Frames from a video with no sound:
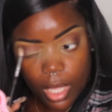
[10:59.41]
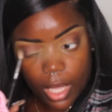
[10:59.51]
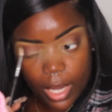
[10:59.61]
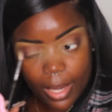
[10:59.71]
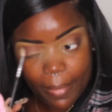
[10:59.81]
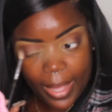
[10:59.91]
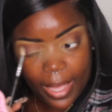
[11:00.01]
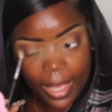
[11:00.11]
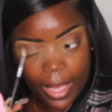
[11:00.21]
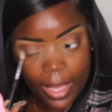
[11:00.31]
And in my
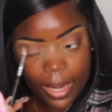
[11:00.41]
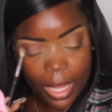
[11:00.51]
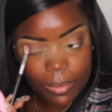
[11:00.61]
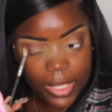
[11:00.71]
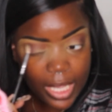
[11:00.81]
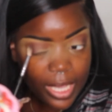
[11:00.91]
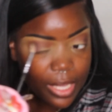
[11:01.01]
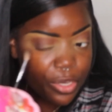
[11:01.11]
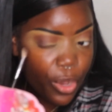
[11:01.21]
head, I'm saying, "No,